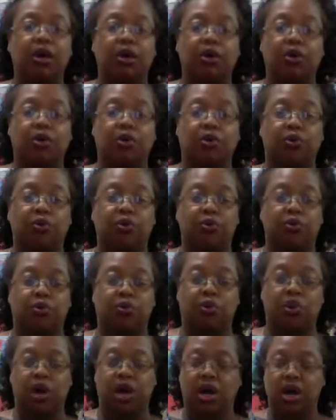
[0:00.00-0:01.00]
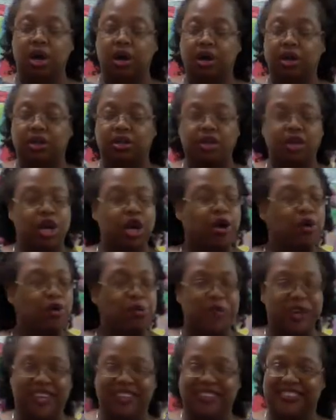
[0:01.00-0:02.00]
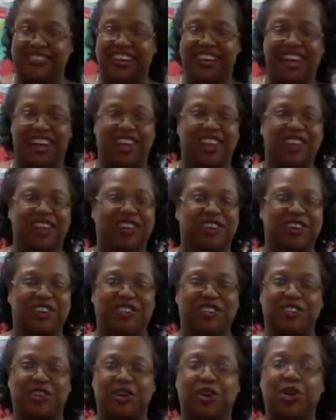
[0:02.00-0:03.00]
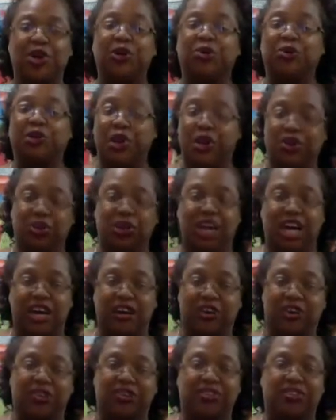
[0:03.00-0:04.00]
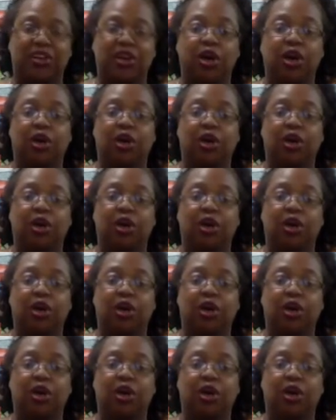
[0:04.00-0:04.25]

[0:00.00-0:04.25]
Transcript: who know basic colors, who know letters,